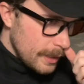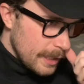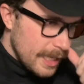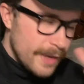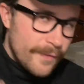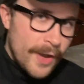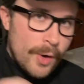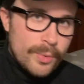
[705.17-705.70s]

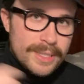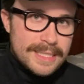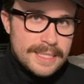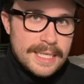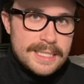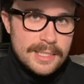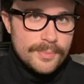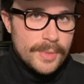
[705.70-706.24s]
If I were to
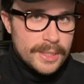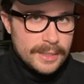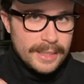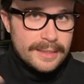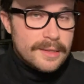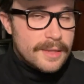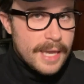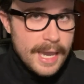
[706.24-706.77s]
say something
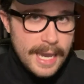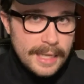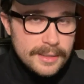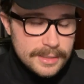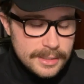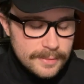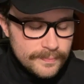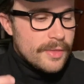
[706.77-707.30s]
like
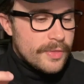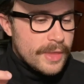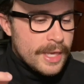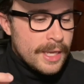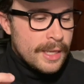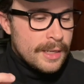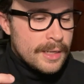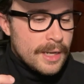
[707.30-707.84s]
that,
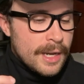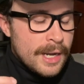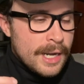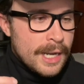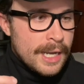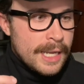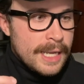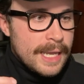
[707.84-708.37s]
then
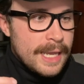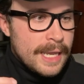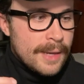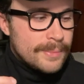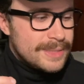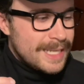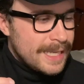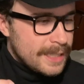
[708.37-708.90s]
I
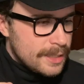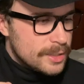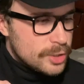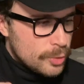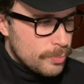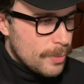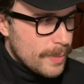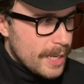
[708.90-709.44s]
am taking
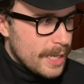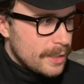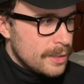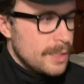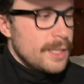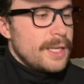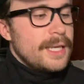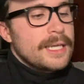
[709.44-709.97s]
Superman
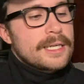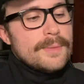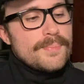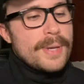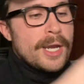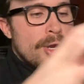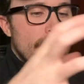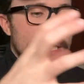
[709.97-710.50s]
and
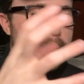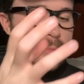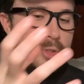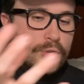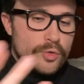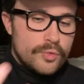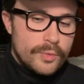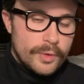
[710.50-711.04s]
comparing him
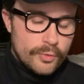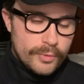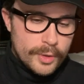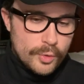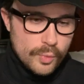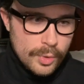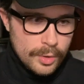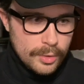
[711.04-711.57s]
to the
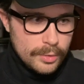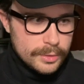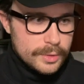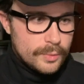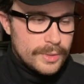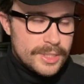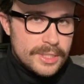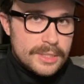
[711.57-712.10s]
real world,
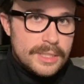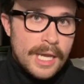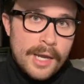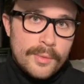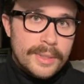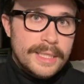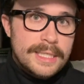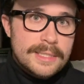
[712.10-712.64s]
which is not
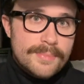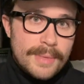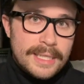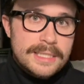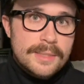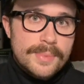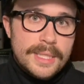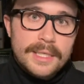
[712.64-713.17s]
what he's meant
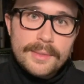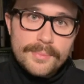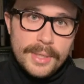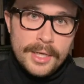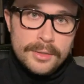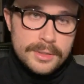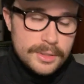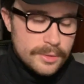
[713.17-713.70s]
to be
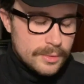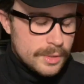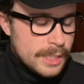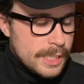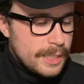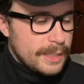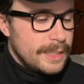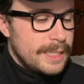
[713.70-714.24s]
compared to.
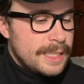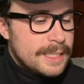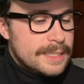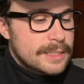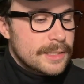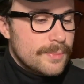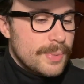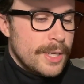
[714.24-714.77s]
He is
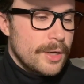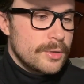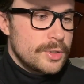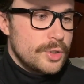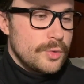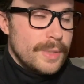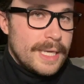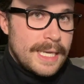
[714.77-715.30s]
compared
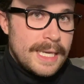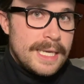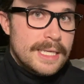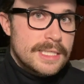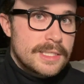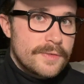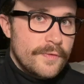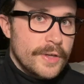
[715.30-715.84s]
to
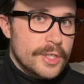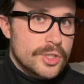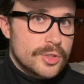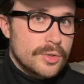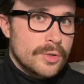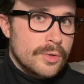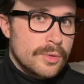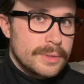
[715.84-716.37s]
his
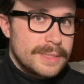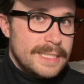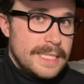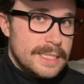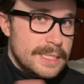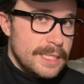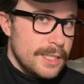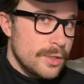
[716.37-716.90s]
fictional
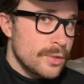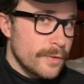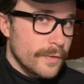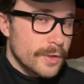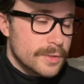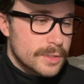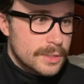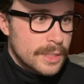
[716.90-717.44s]
DC
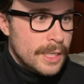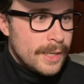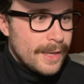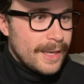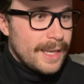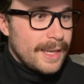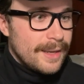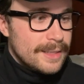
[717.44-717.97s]
universe.
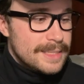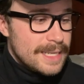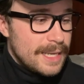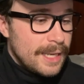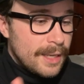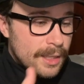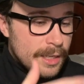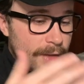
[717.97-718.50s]
And
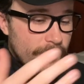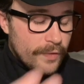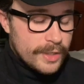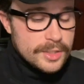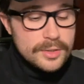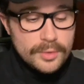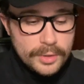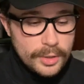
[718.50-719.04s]
in a
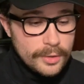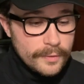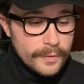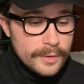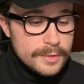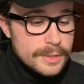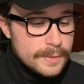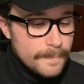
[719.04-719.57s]
fictional
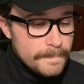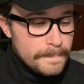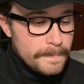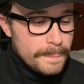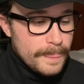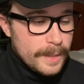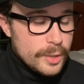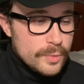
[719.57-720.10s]
universe,
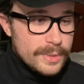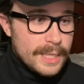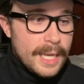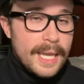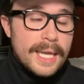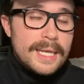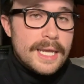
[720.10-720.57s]
you can